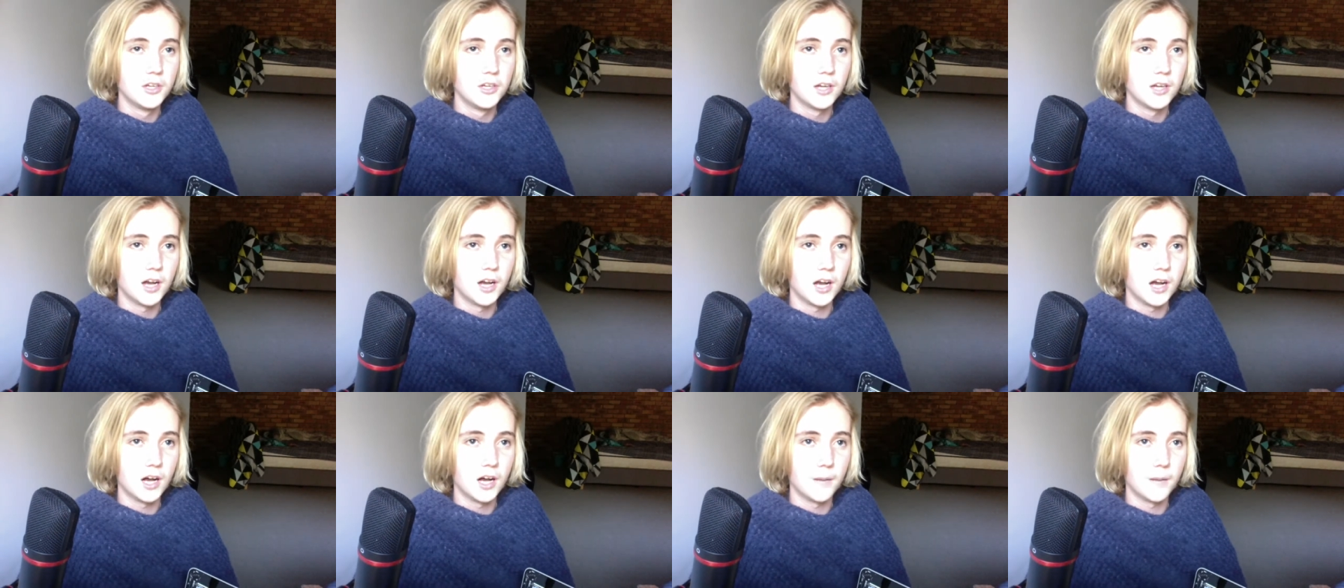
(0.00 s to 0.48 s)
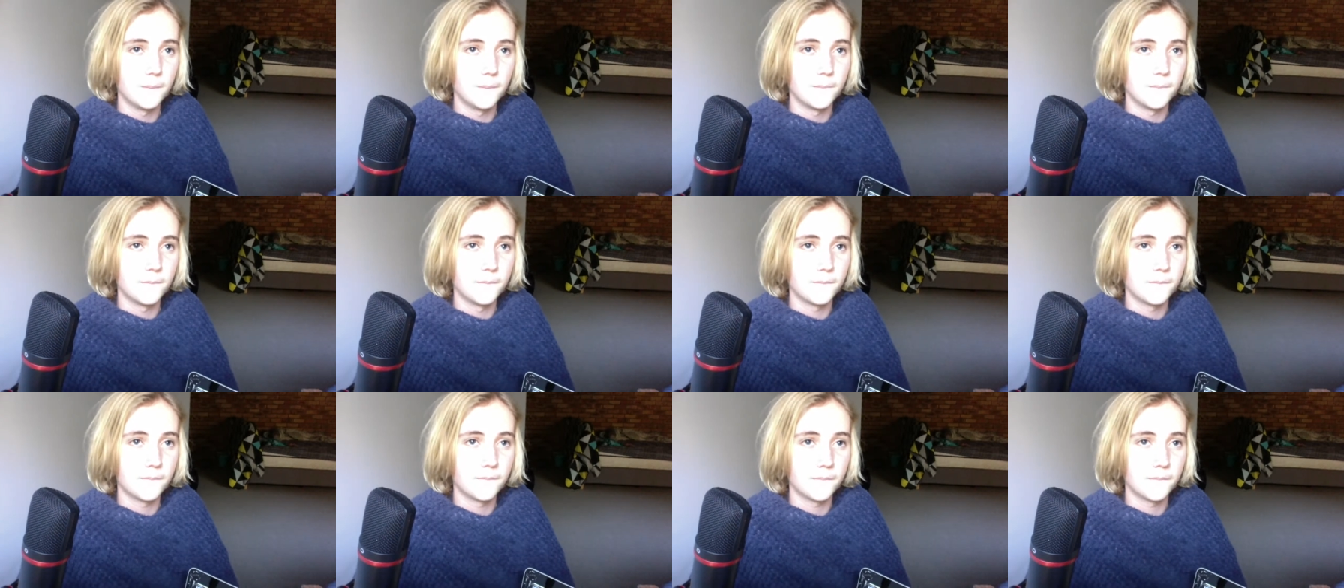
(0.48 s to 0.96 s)
I'm
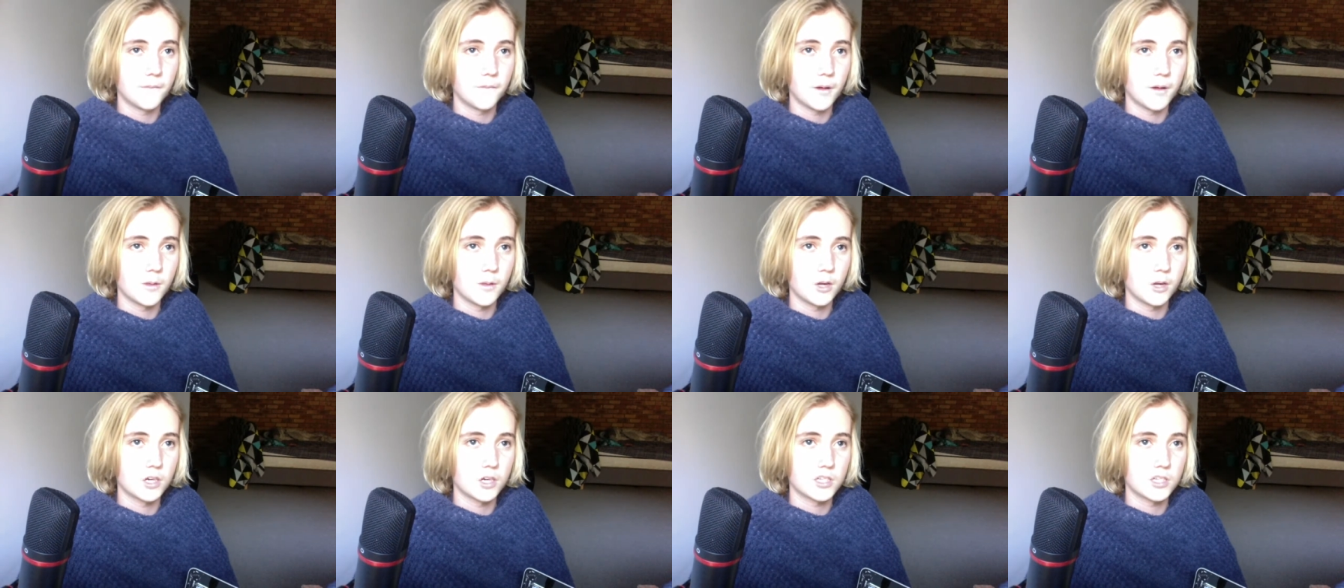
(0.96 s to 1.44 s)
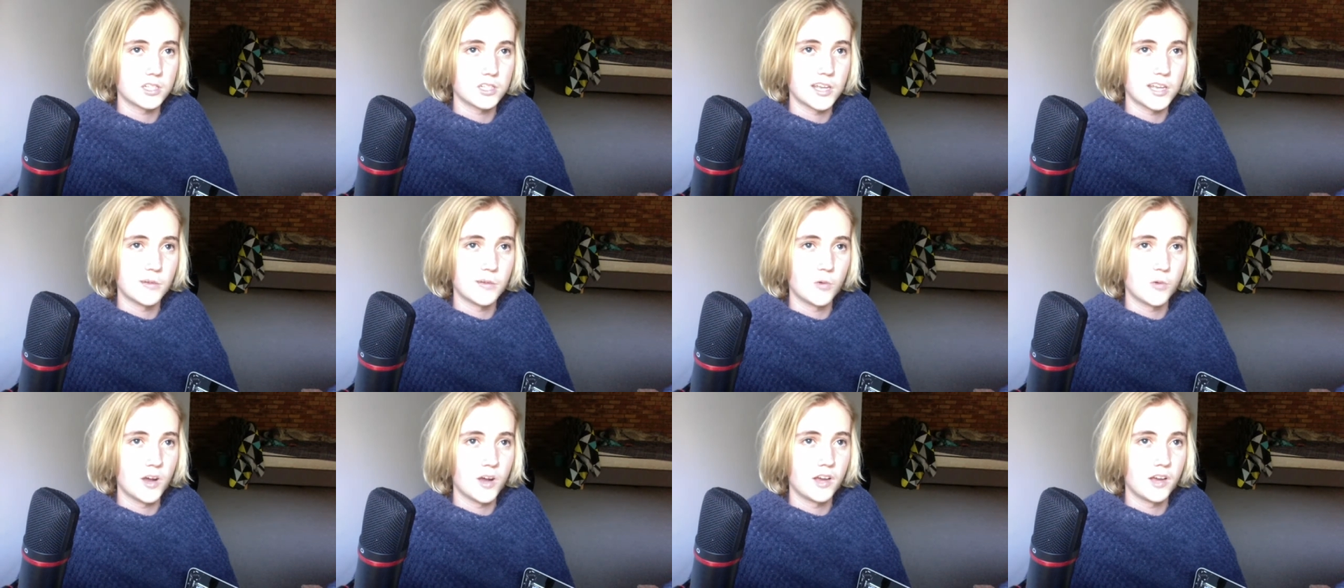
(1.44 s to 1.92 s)
not gonna say
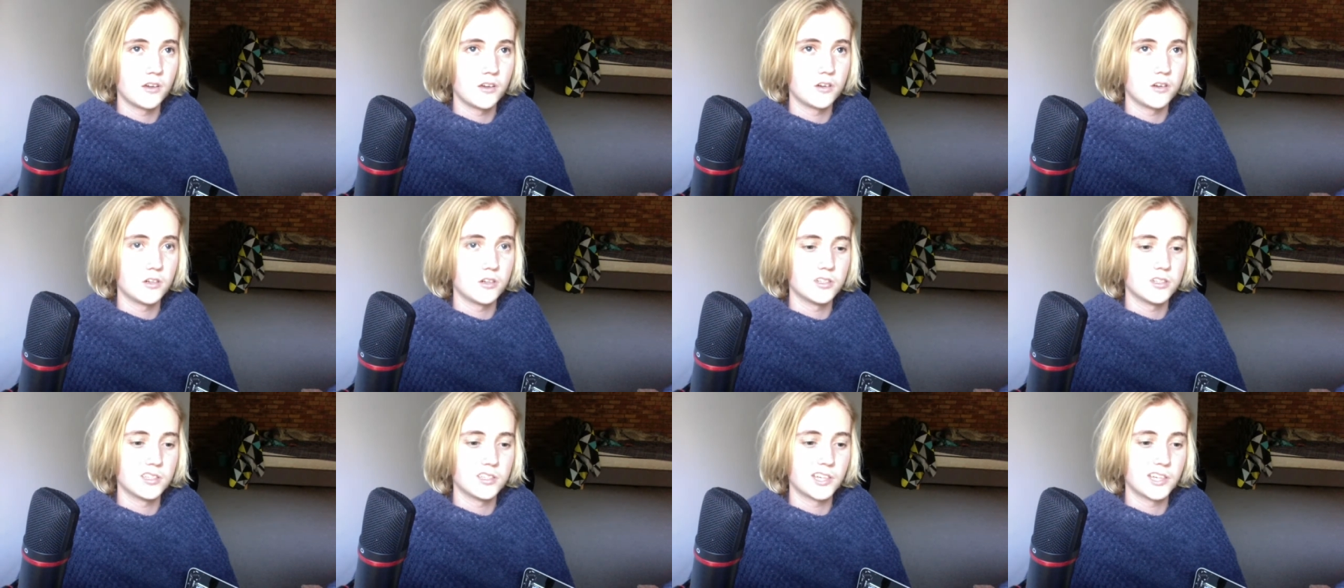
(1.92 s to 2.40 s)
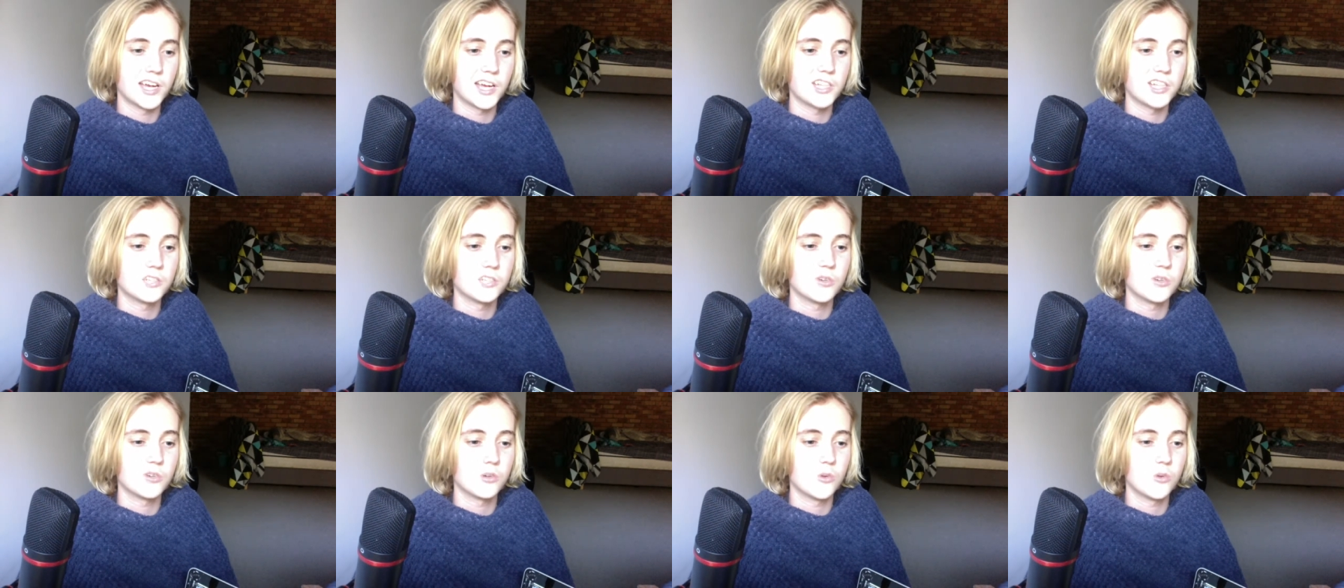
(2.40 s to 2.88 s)
when, because in case you
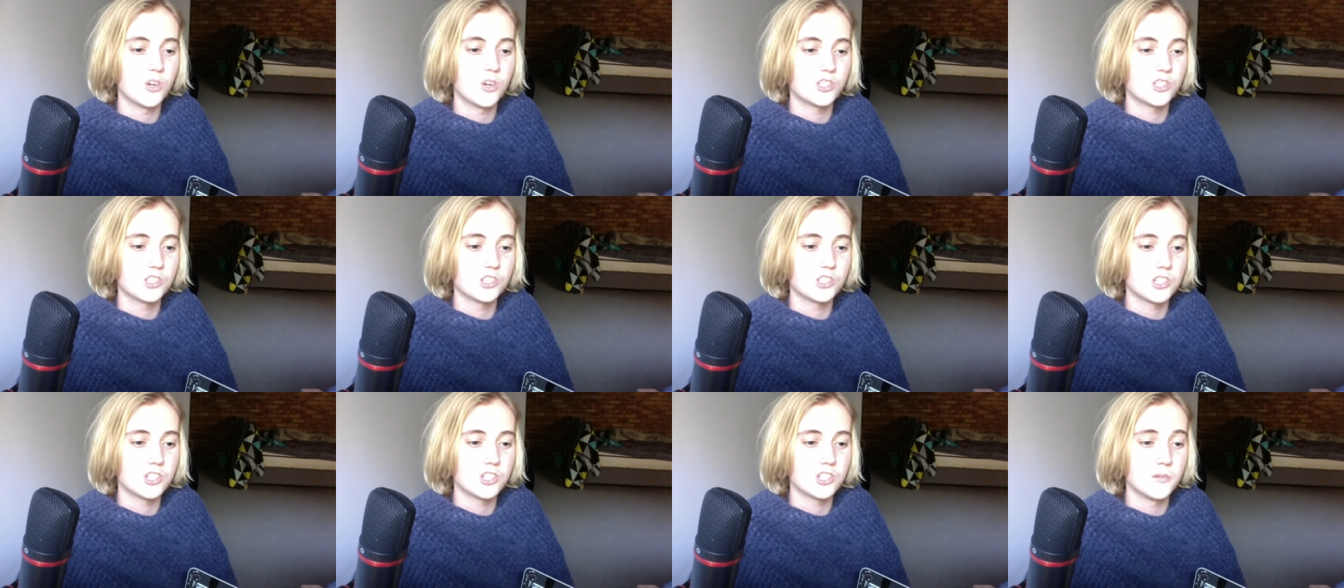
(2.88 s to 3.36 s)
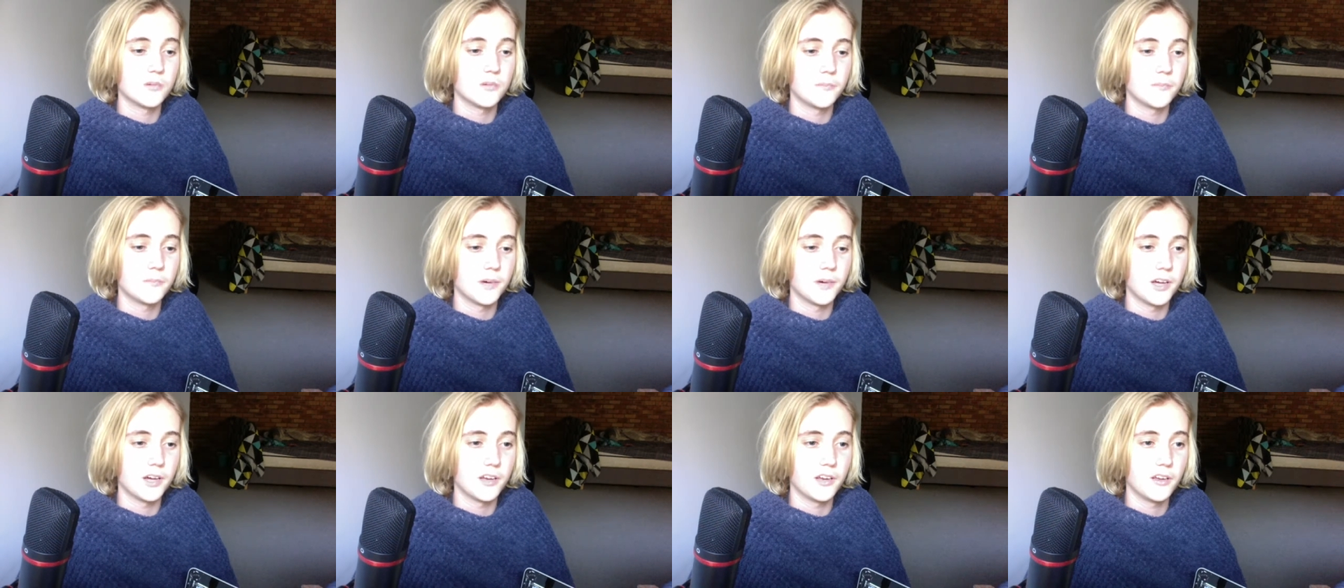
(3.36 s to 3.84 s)
want to watch it,
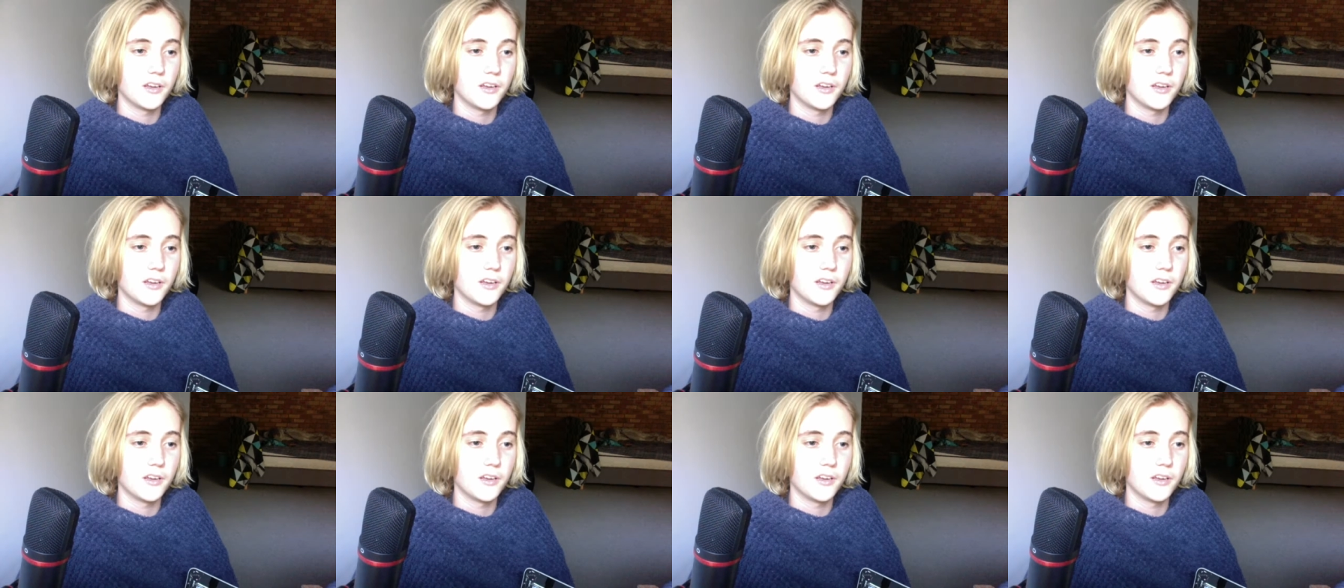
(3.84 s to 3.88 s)
but